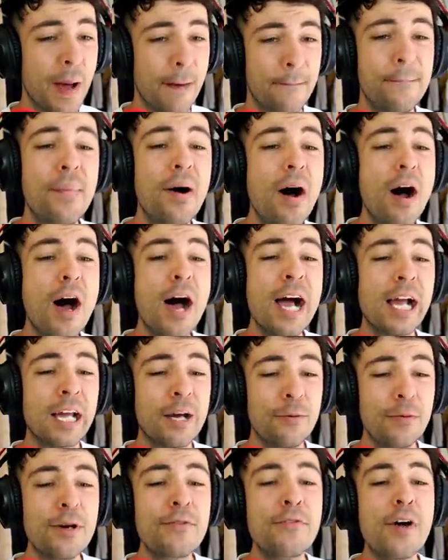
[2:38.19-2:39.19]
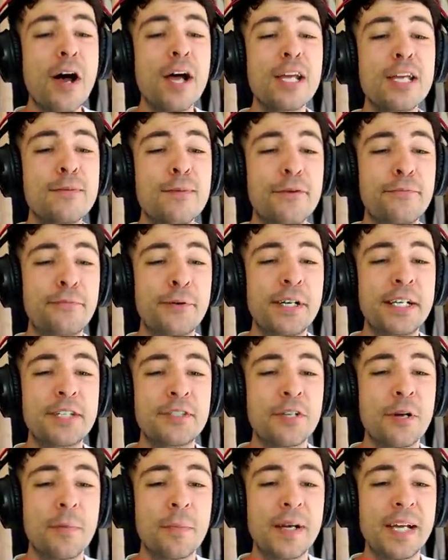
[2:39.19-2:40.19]
Mark, where are you, my friendly
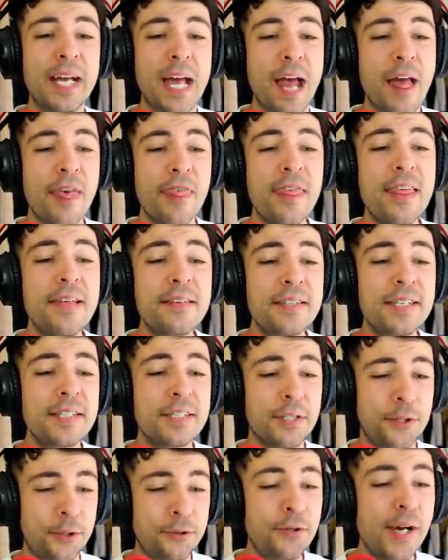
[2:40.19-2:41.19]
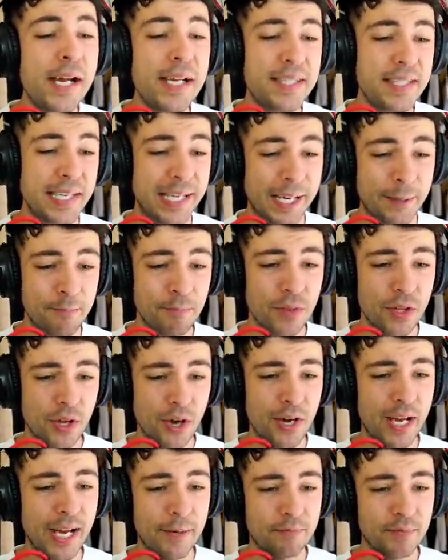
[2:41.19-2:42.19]
zombie? This is crazy.
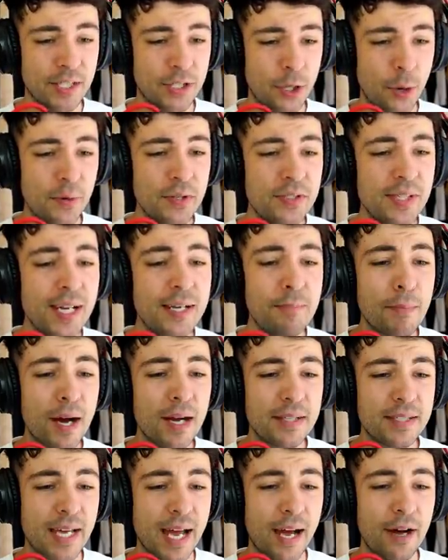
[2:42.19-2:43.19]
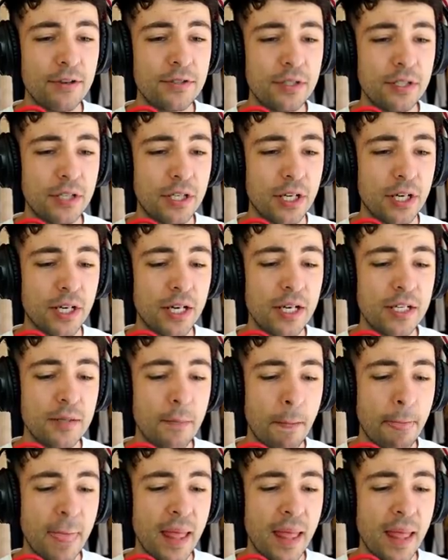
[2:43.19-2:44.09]
Okay, let's go inside Mark's house. Good.